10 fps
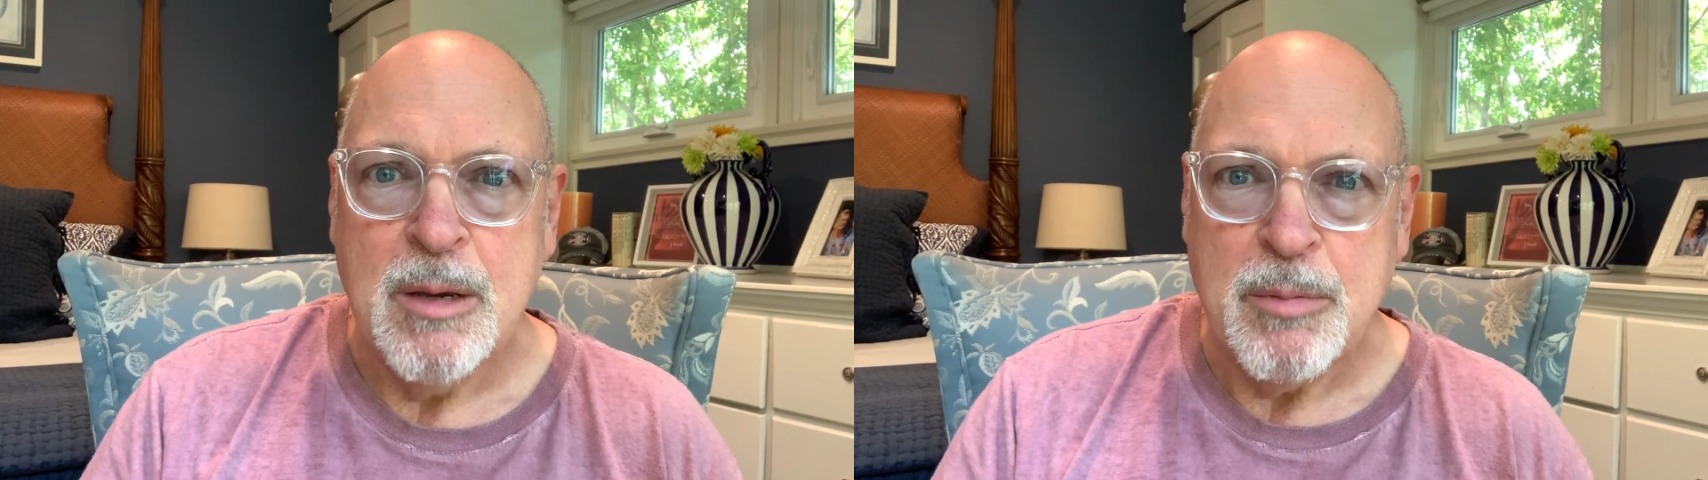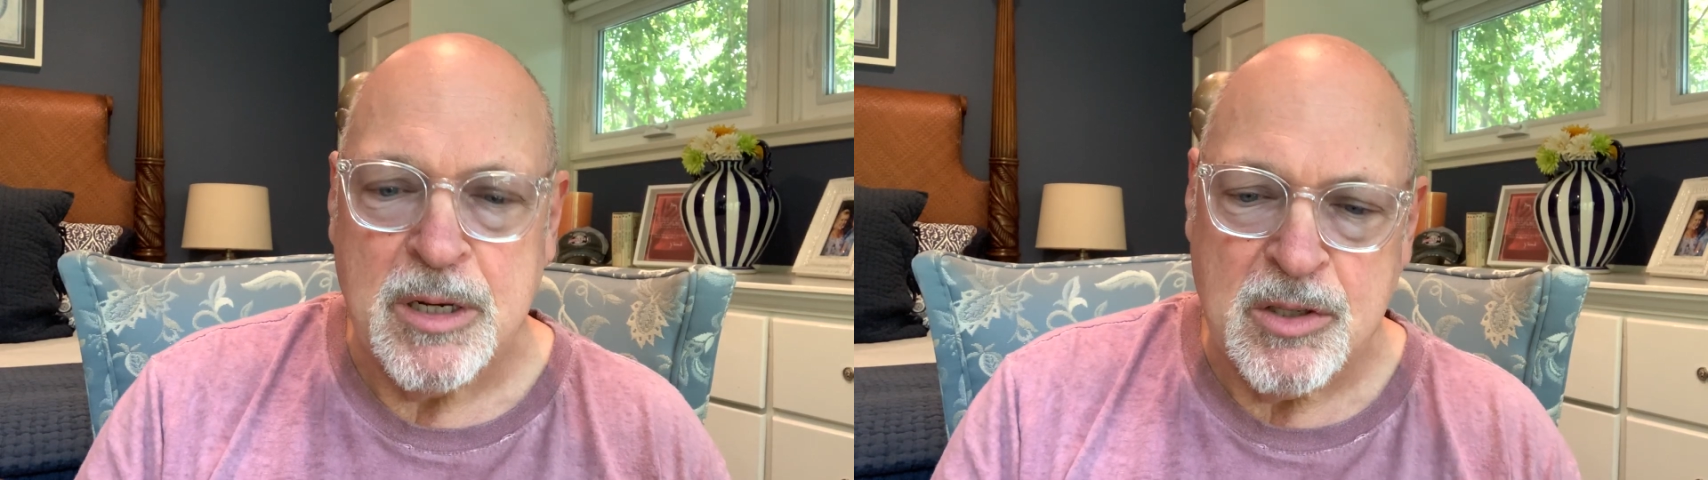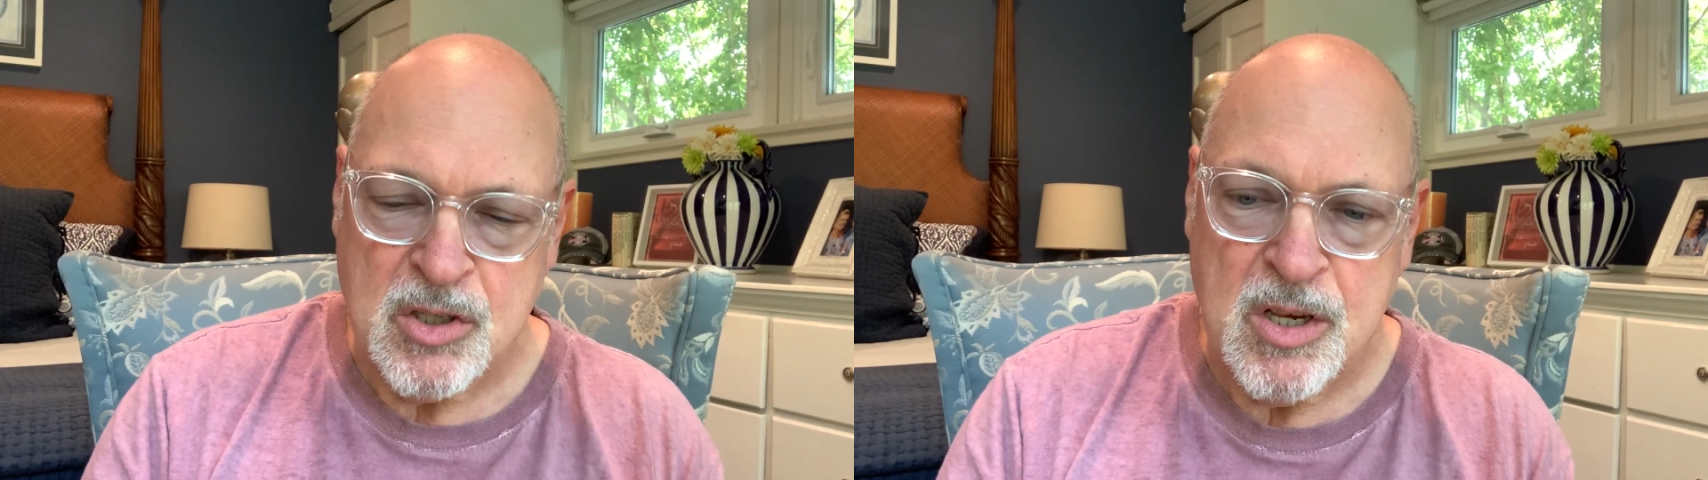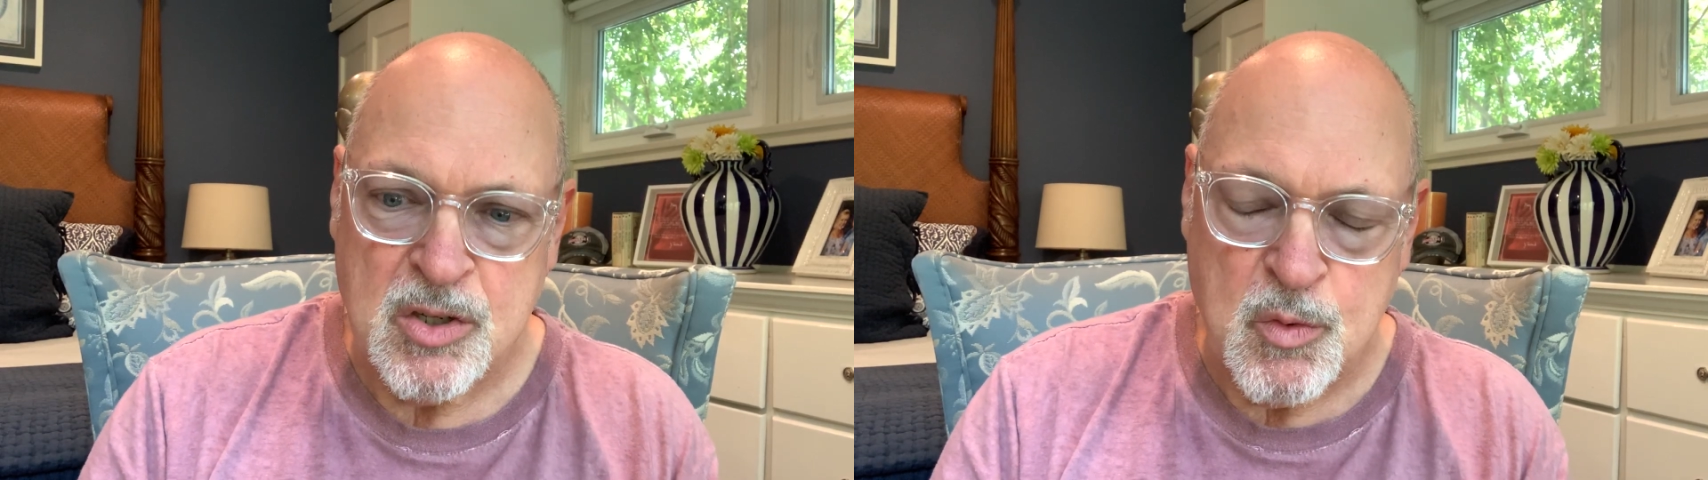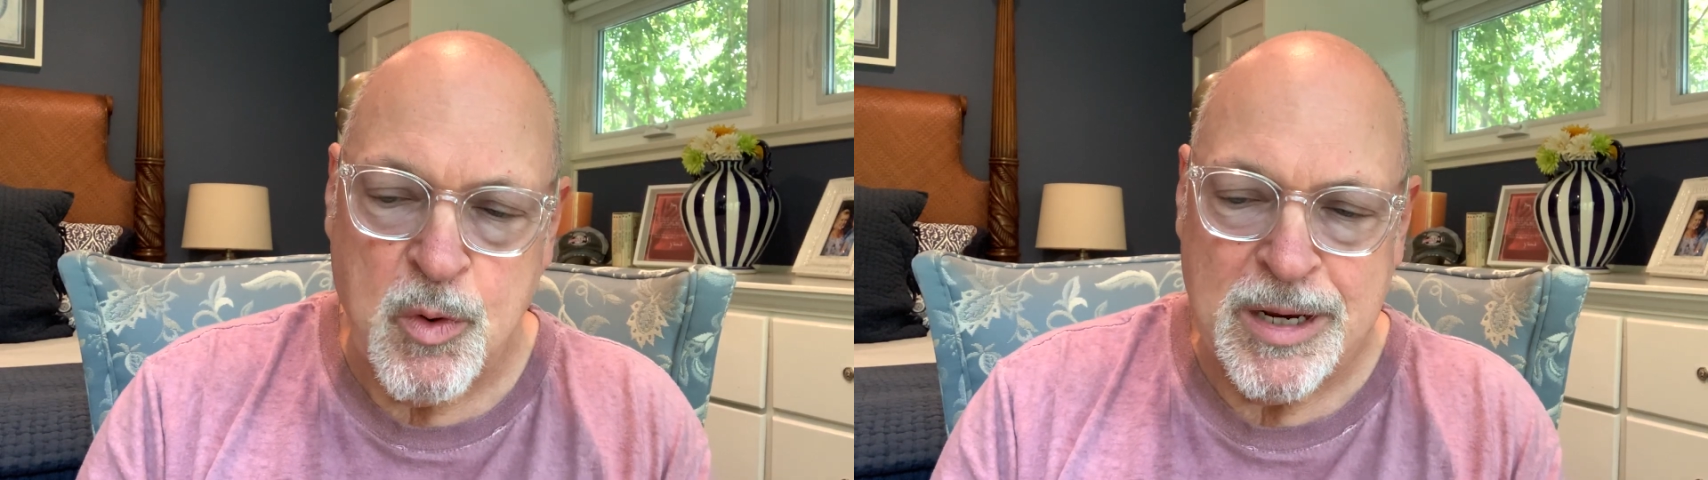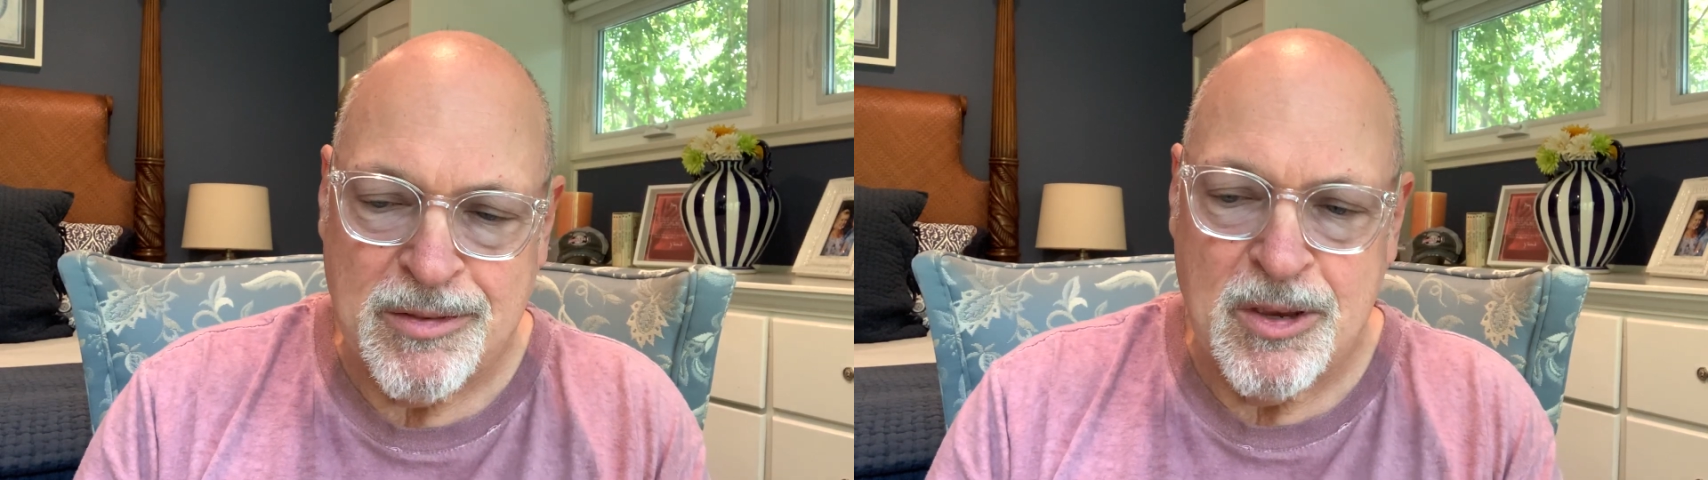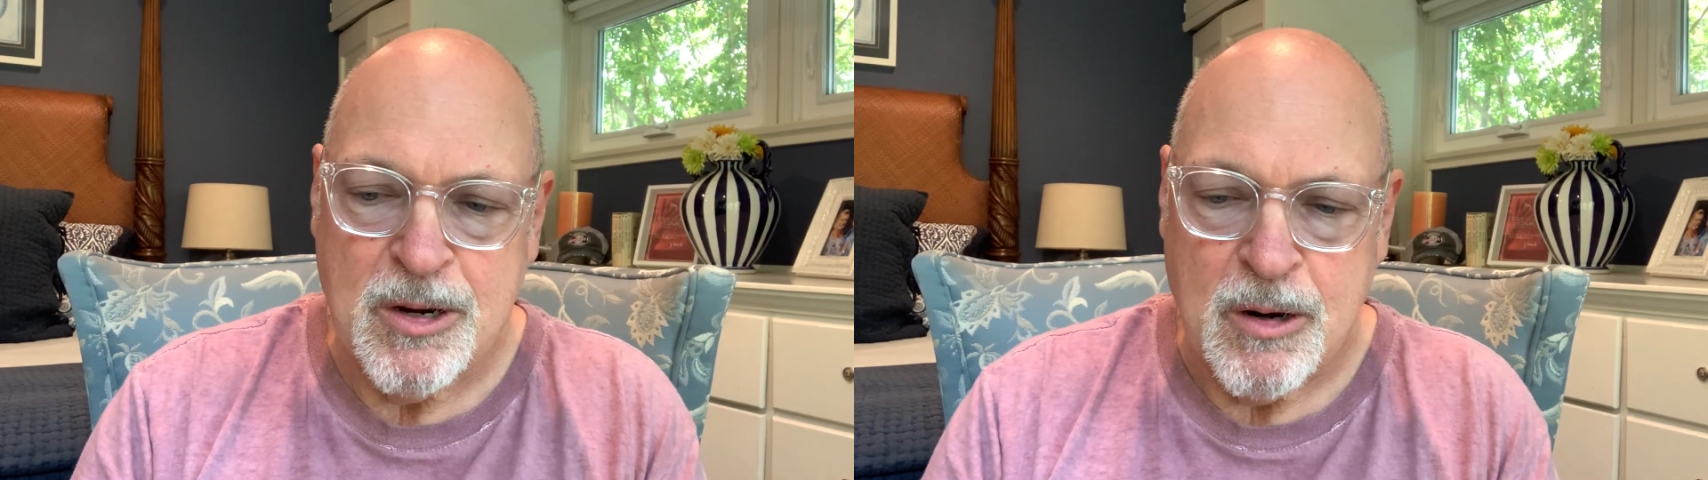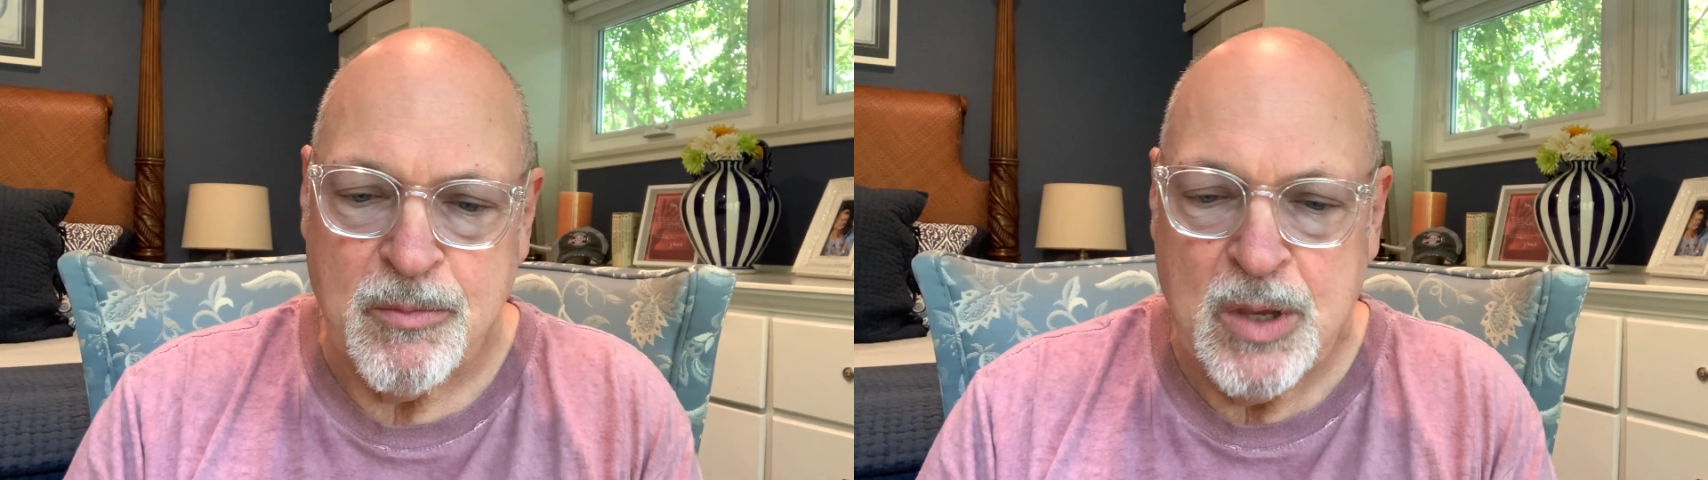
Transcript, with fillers: but it says right there,